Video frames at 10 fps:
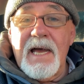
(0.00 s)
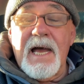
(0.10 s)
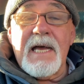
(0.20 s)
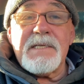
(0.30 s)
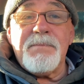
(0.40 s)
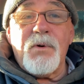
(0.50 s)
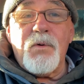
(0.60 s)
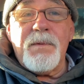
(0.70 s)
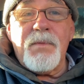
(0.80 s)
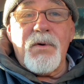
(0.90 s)
as
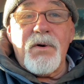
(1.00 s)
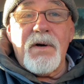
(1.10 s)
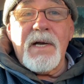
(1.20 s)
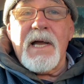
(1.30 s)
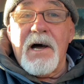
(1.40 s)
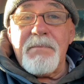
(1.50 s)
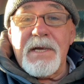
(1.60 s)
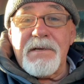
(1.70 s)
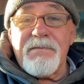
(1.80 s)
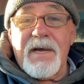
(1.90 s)
more and more car
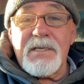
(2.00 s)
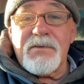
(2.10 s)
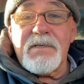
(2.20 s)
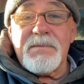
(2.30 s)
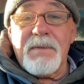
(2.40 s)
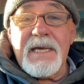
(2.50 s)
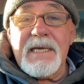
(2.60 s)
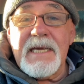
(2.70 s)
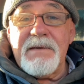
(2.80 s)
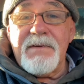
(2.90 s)
manufacturers make
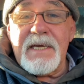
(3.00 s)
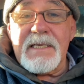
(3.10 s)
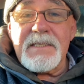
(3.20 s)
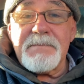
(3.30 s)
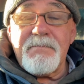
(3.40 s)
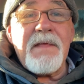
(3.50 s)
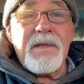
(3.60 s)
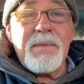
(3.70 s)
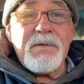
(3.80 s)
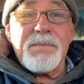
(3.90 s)
EVs. And
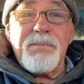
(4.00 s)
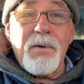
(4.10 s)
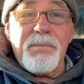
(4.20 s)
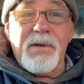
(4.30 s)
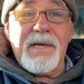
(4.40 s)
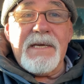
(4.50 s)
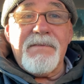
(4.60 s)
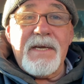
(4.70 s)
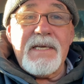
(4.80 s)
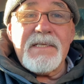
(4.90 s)
the most popular
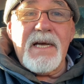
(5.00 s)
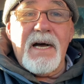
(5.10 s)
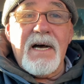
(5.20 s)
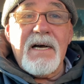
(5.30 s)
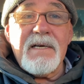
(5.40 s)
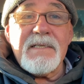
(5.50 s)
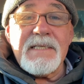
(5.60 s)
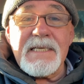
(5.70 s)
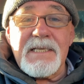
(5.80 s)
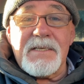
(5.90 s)
EVs are
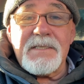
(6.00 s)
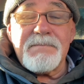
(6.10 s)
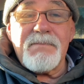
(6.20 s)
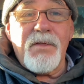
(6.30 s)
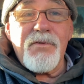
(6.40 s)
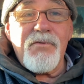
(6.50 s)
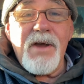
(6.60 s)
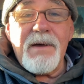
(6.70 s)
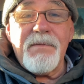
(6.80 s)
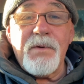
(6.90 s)
Teslas
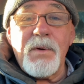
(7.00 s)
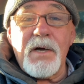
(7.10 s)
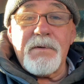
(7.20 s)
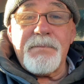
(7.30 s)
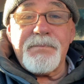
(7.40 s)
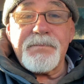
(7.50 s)
throughout the world.